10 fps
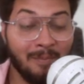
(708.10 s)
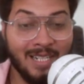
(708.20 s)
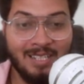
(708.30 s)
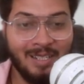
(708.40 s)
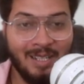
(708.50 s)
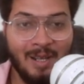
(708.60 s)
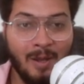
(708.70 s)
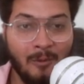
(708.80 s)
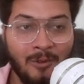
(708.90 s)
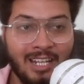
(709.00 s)
but
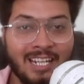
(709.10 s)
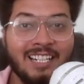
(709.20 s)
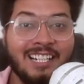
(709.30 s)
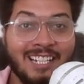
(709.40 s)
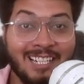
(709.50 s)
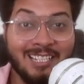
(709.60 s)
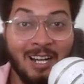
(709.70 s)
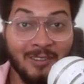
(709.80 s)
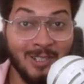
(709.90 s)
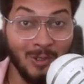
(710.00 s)
we can create
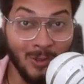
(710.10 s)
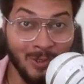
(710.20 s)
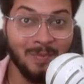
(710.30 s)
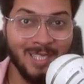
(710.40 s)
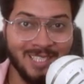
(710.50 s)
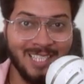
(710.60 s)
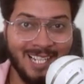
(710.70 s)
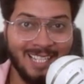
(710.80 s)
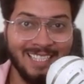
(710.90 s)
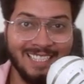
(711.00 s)
our own
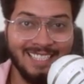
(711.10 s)
midjourney